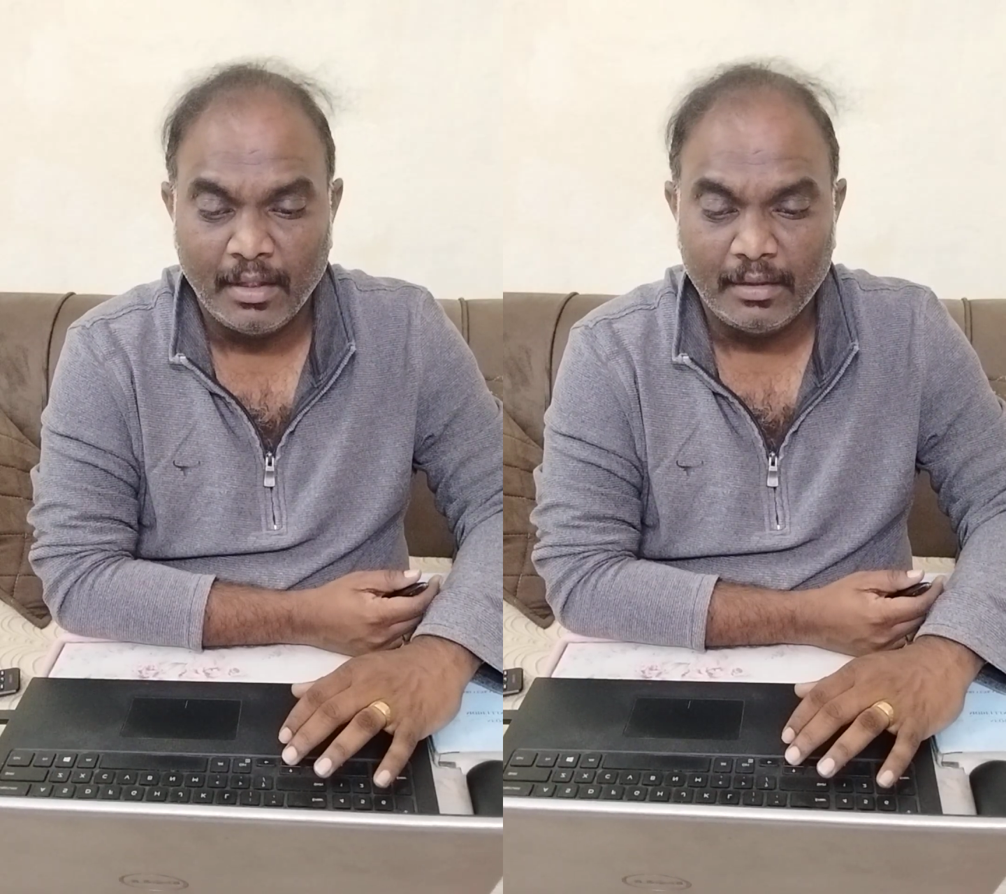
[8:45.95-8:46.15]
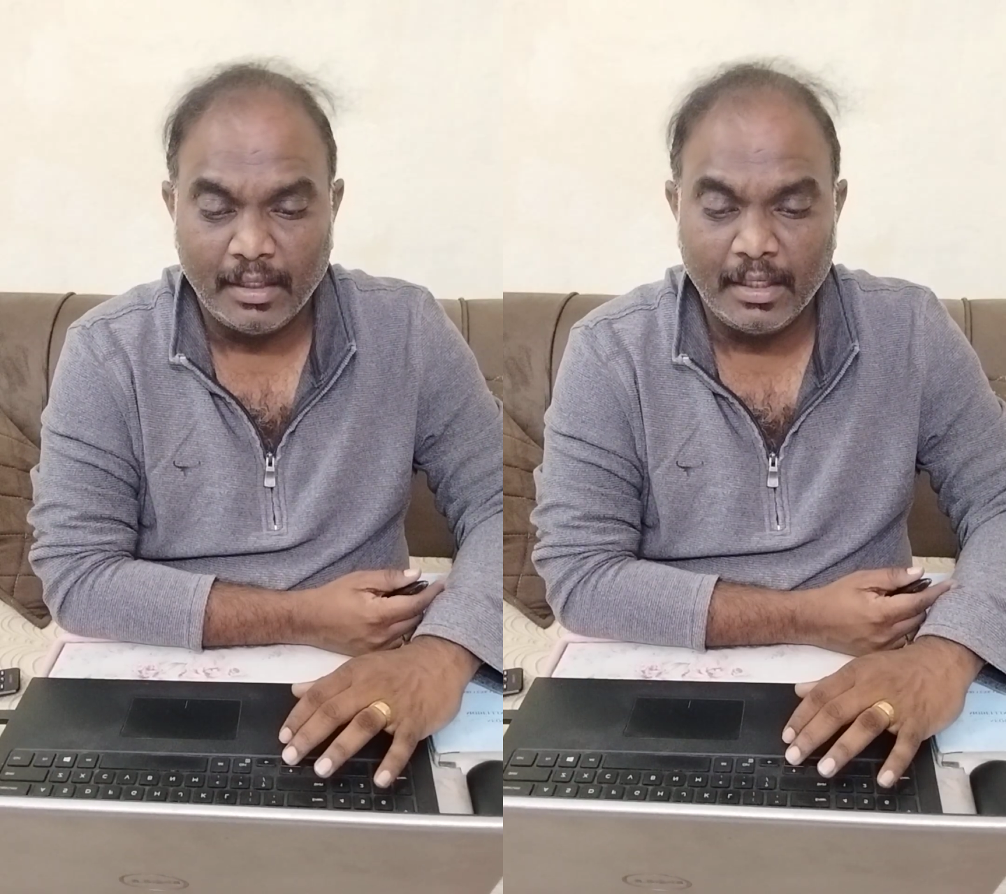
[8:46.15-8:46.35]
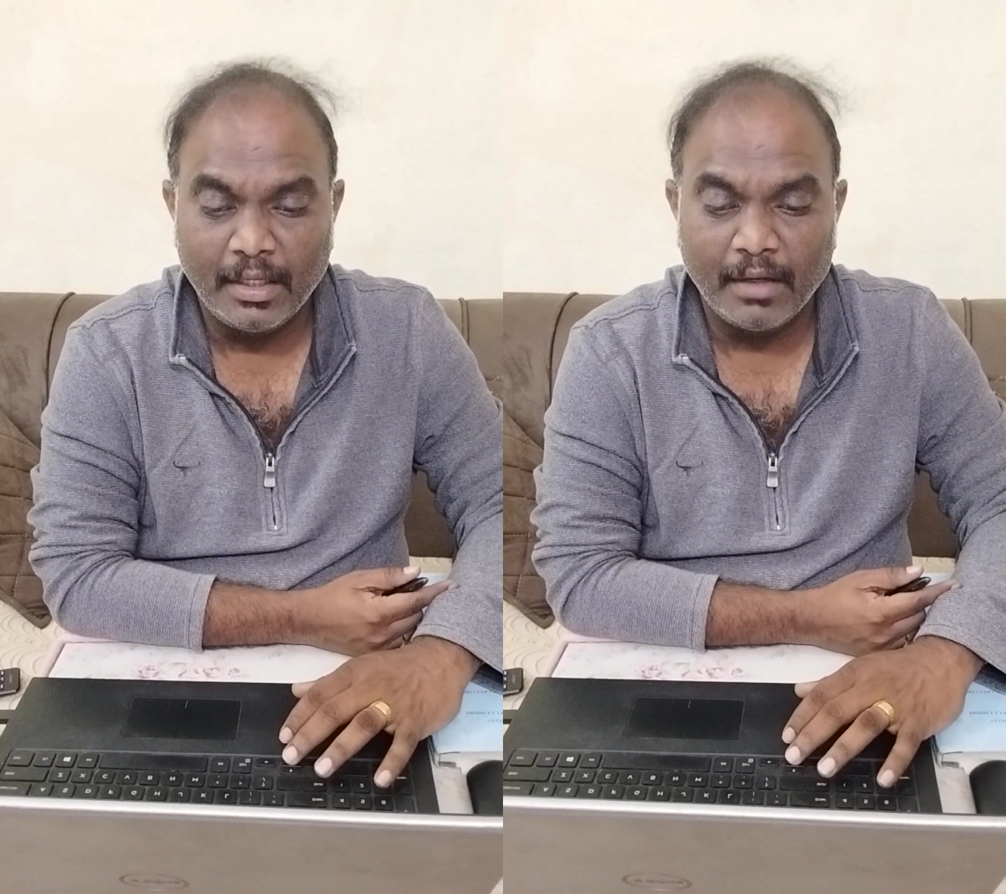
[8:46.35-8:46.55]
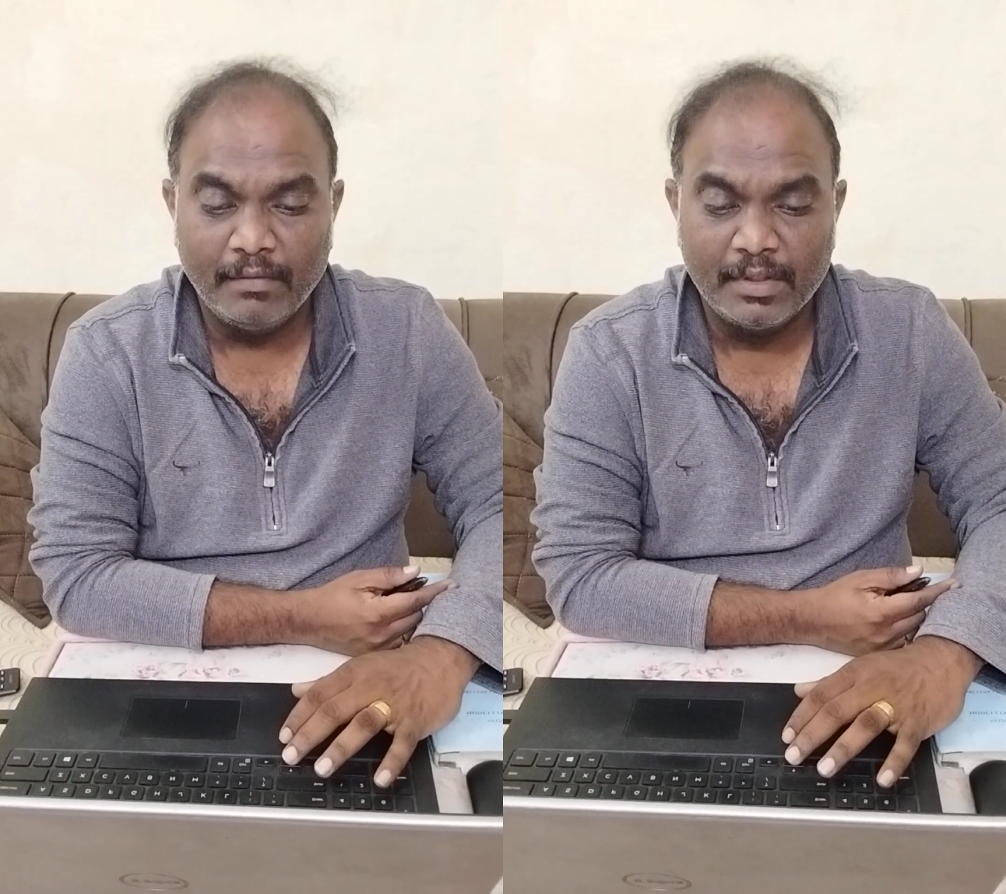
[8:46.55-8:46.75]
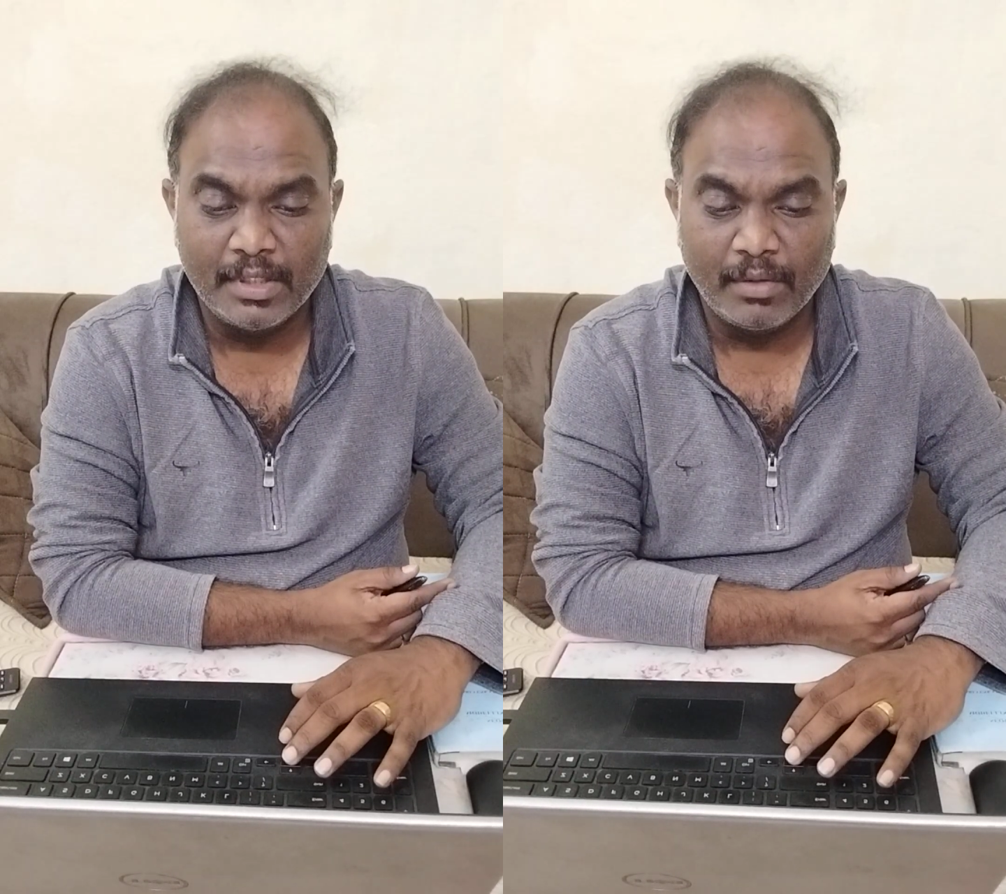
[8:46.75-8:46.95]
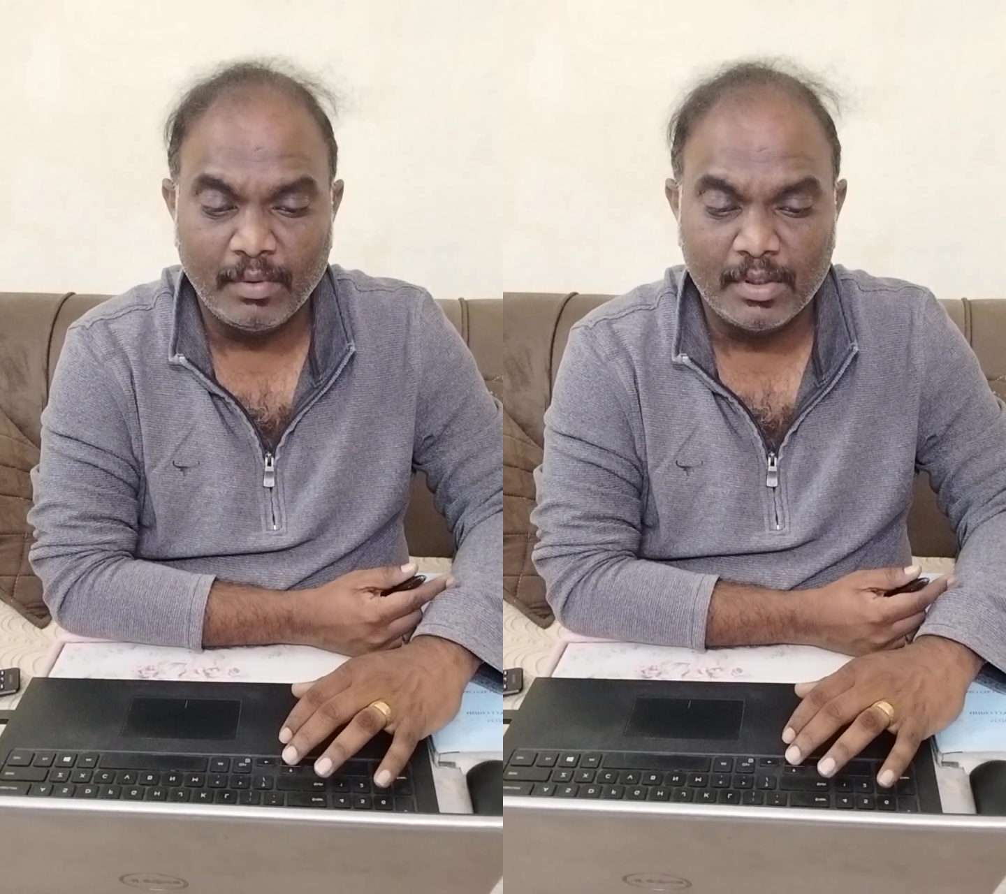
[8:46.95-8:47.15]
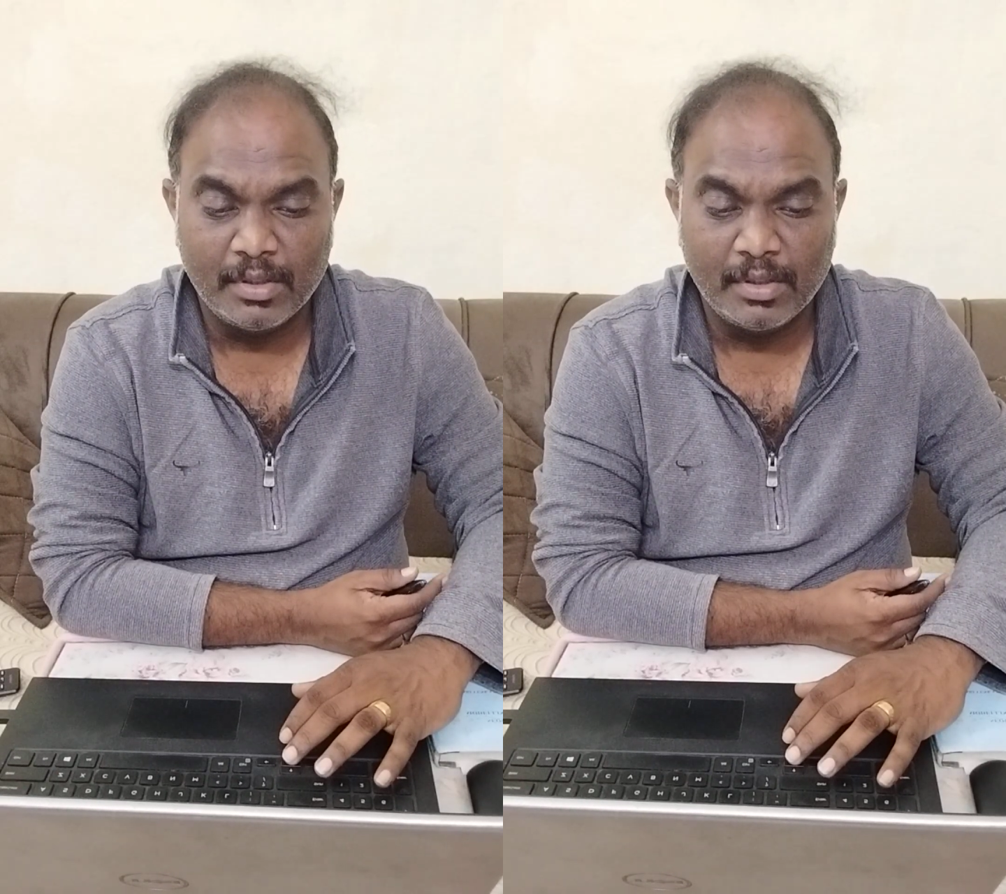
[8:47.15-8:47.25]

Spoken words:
the degree of the sequence